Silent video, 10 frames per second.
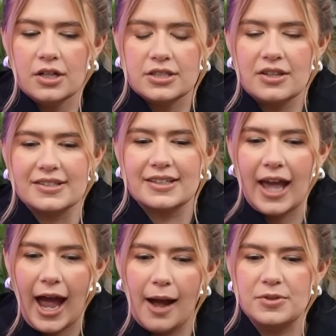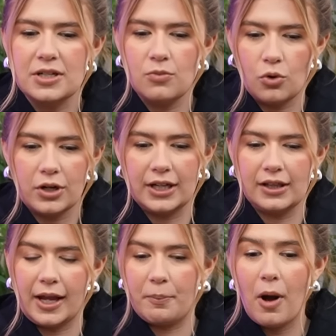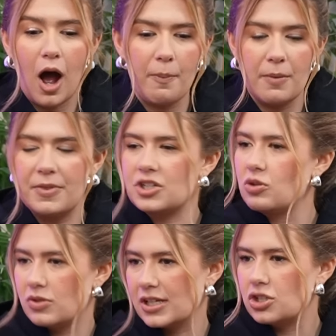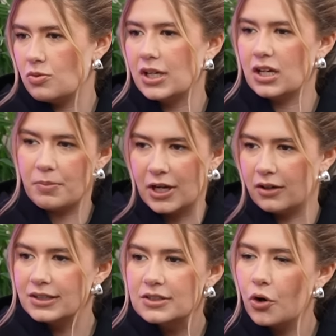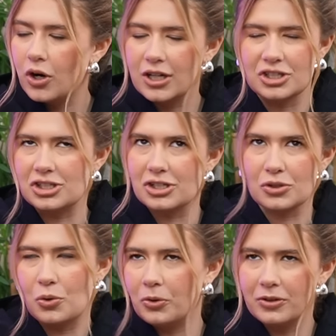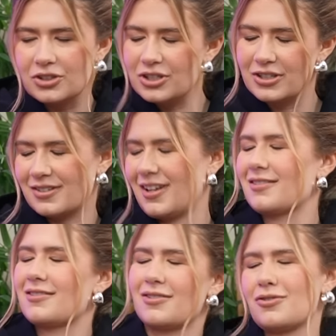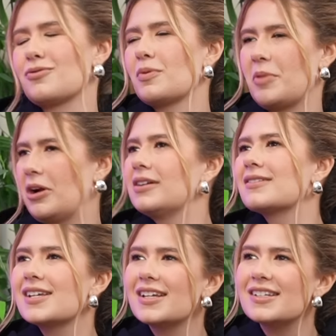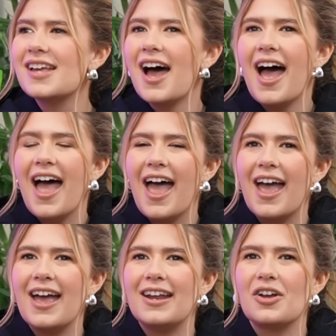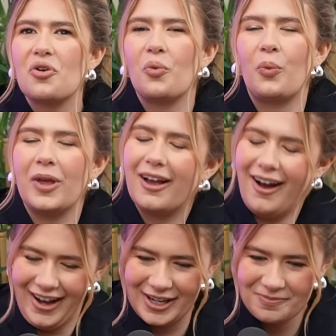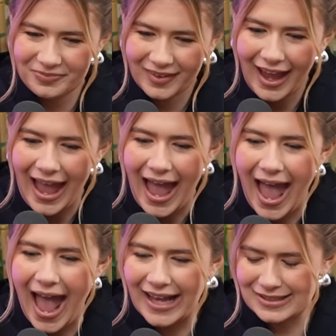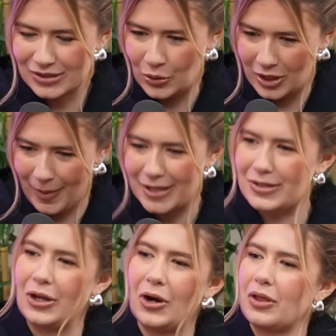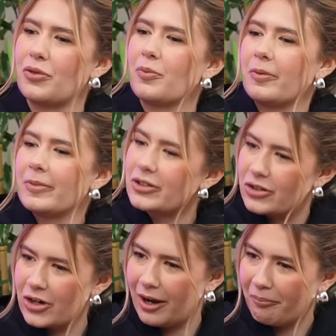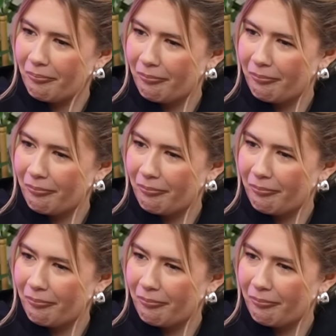to this Captain Morgan like pop up that she was like doing an appearance for because she's just cool and she just gets to do appearances. And we got escorted by security through Bourbon Street